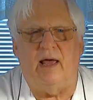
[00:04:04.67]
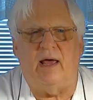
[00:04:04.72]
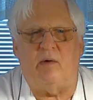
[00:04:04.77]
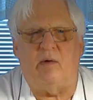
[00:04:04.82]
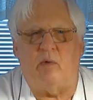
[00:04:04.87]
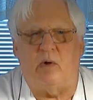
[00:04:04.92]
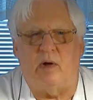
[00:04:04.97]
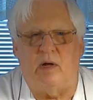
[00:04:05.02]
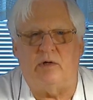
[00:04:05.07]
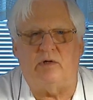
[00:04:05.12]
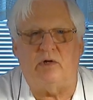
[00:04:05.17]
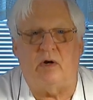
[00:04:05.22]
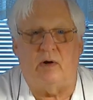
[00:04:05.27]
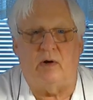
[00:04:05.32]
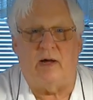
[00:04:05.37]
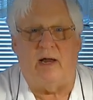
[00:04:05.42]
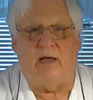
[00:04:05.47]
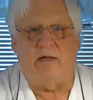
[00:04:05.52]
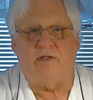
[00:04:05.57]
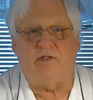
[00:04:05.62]
and we're going to
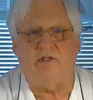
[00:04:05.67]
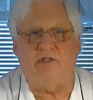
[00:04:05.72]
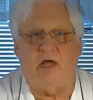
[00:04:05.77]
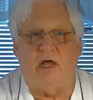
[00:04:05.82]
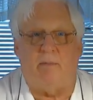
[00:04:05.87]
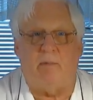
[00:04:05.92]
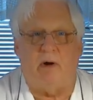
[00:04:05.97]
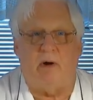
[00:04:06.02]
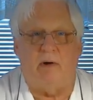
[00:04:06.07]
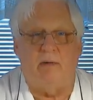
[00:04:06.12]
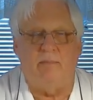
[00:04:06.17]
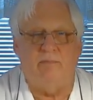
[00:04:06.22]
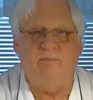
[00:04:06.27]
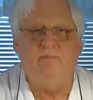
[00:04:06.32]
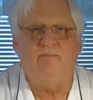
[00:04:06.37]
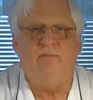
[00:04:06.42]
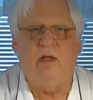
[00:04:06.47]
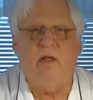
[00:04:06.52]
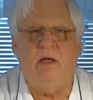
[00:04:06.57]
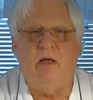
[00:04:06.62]
turn it down to simmer.
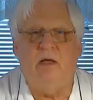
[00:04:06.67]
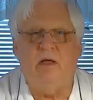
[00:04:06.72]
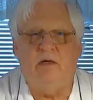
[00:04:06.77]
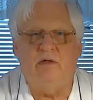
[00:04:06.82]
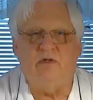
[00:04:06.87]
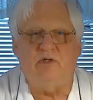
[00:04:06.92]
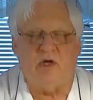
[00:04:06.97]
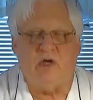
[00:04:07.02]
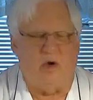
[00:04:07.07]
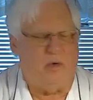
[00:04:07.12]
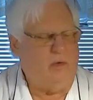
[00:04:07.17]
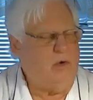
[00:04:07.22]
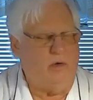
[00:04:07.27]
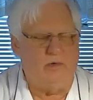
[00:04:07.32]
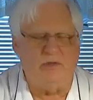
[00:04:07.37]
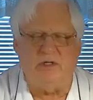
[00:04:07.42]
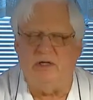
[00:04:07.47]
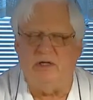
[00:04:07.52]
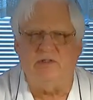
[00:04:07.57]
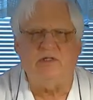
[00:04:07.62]
So
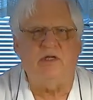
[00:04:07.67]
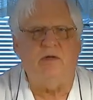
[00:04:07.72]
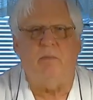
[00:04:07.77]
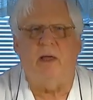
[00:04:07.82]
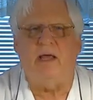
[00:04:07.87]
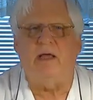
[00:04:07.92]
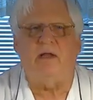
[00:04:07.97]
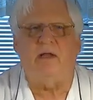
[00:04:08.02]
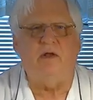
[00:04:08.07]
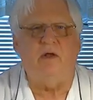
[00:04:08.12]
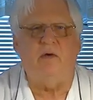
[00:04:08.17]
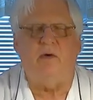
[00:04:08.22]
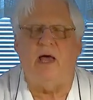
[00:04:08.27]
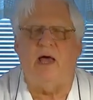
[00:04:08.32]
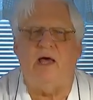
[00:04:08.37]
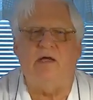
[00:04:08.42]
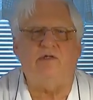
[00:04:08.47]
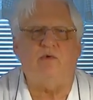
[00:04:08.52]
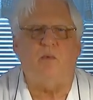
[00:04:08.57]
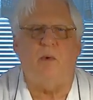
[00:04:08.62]
no sense in making you
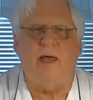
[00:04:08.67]
guys